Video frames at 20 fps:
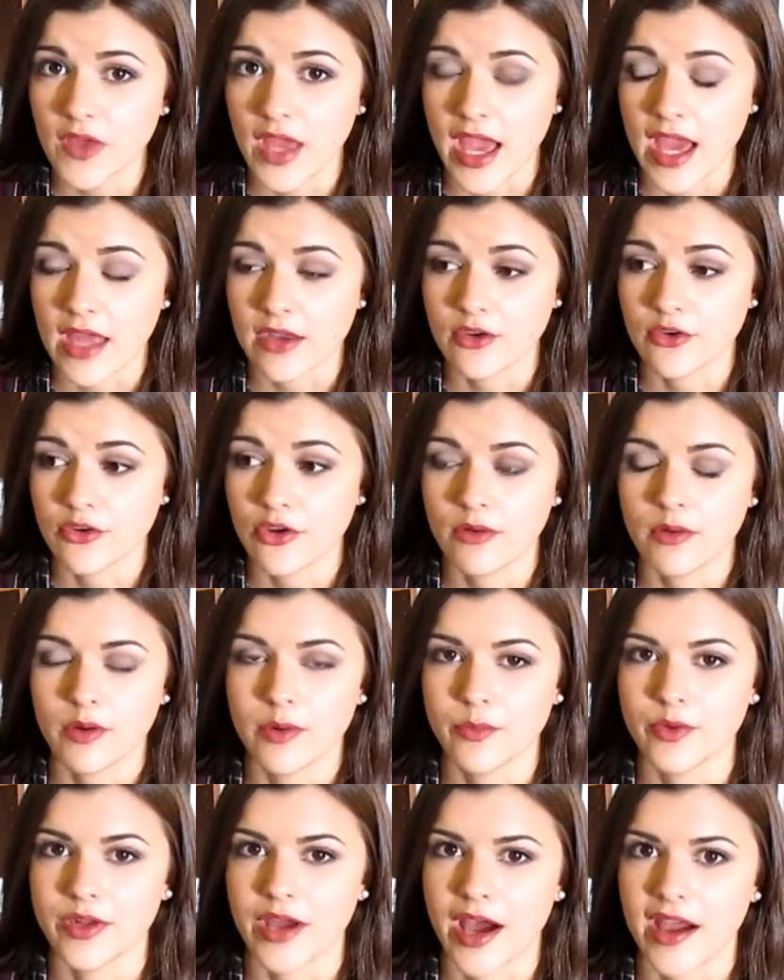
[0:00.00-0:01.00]
and no
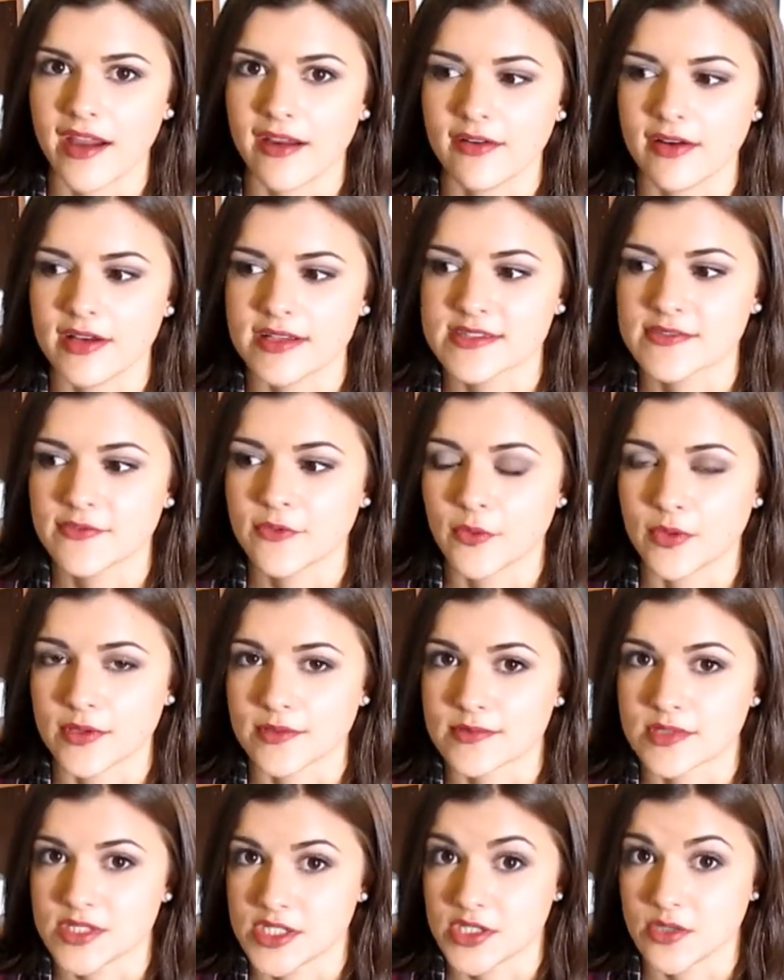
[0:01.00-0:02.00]
one would hire us for
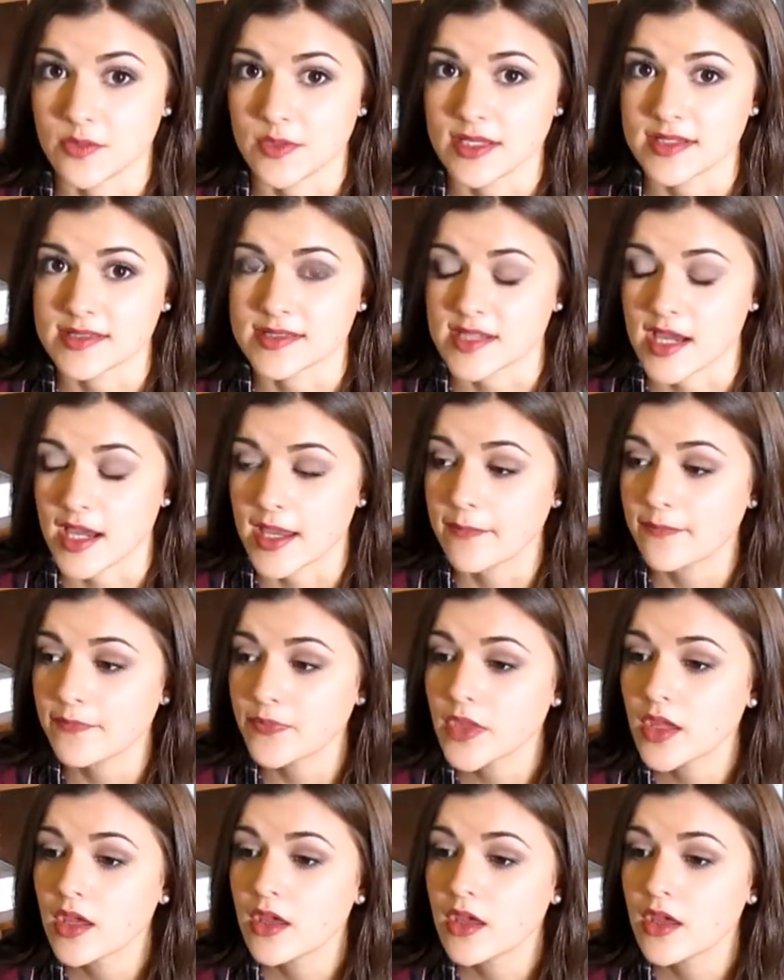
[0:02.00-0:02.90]
2 weeks' time.